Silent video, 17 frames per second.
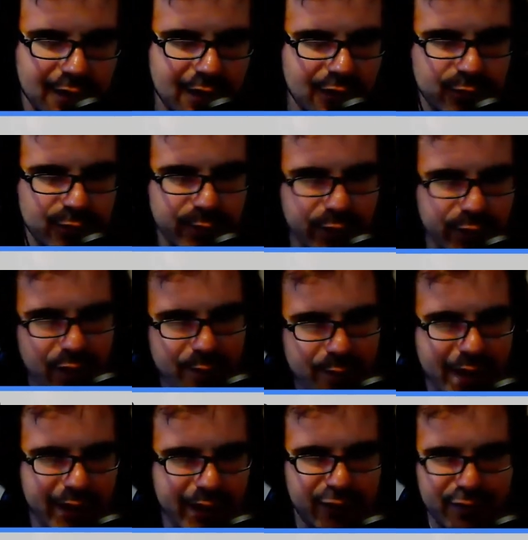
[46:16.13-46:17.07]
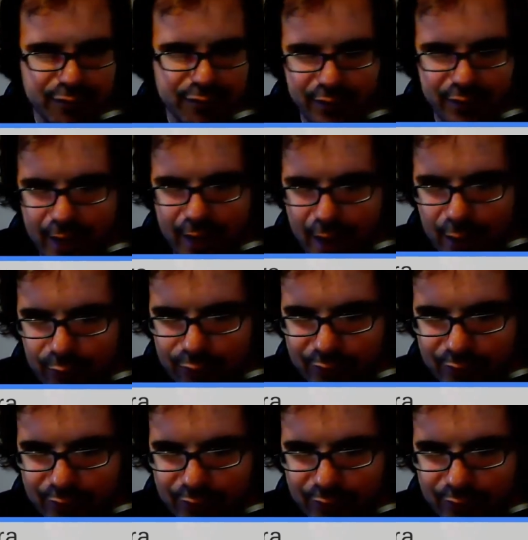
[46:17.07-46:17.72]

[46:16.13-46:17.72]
So we got a Minecraft account,